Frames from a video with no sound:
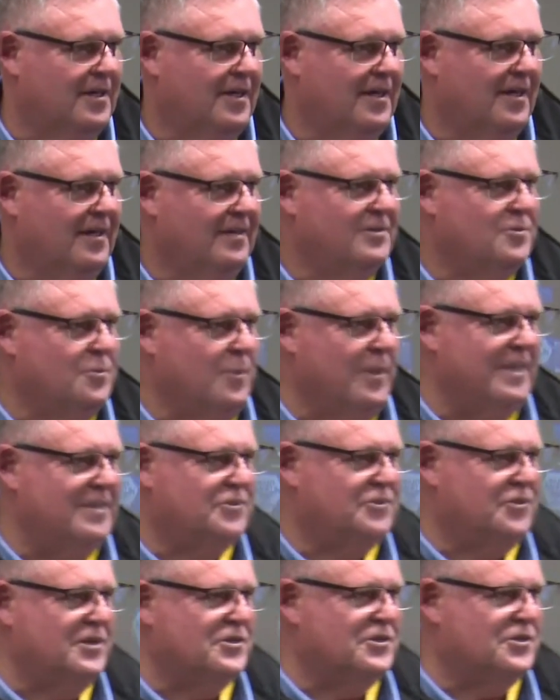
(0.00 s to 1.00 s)

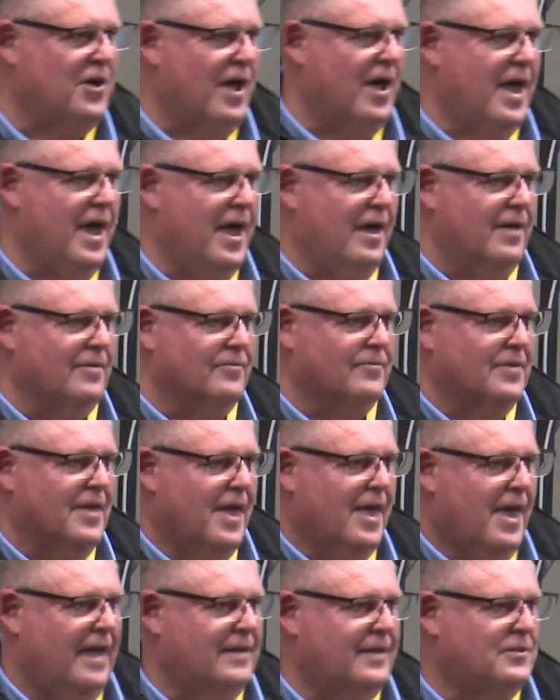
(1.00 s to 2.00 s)
26 I have.
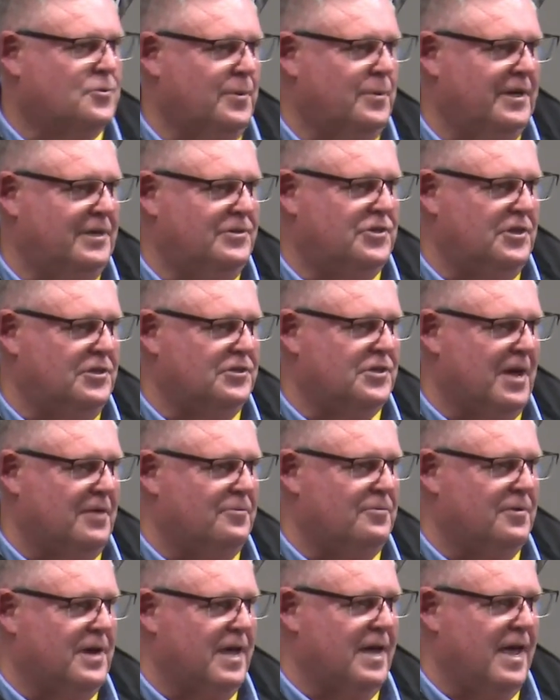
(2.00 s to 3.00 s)
At
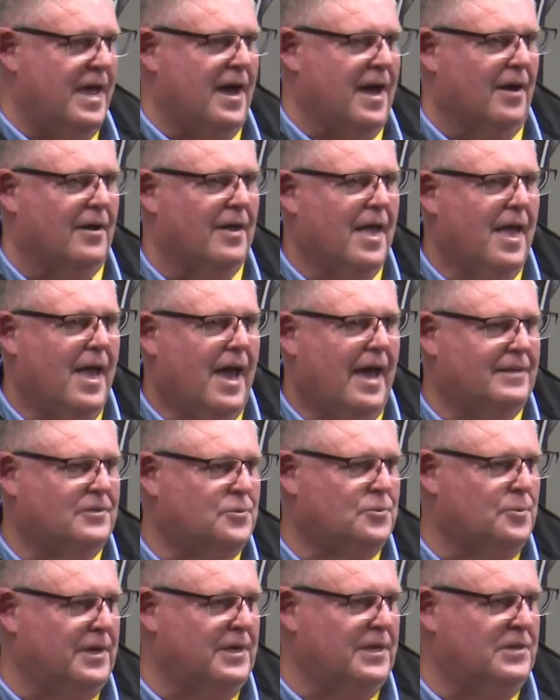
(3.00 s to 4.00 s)
2,600 now. At
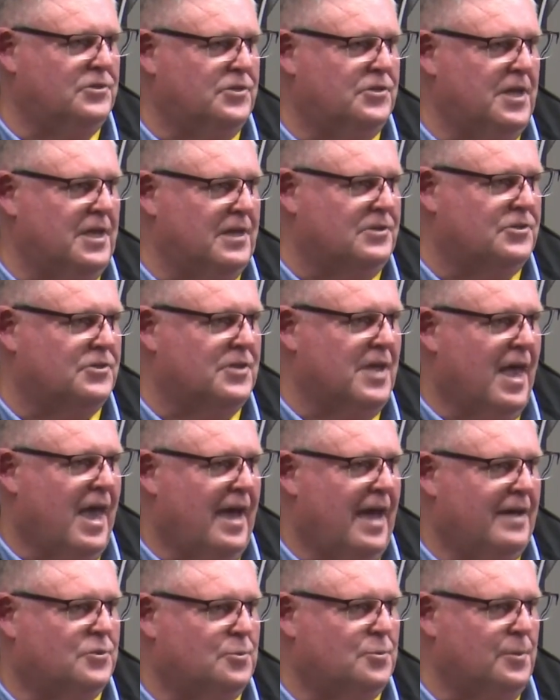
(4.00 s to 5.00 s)
26.
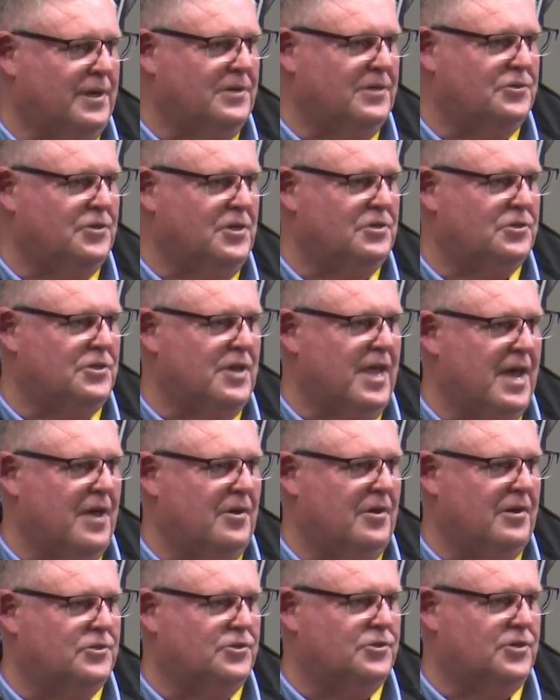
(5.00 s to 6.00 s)
At 26 now, and
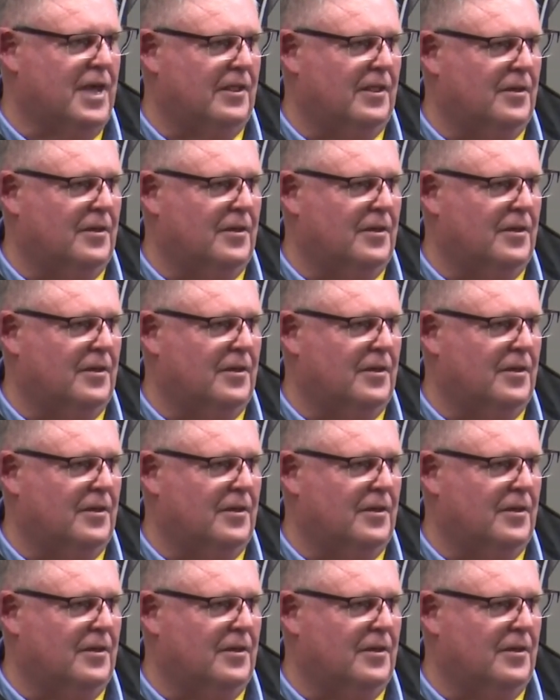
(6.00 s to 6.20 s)
I sell them.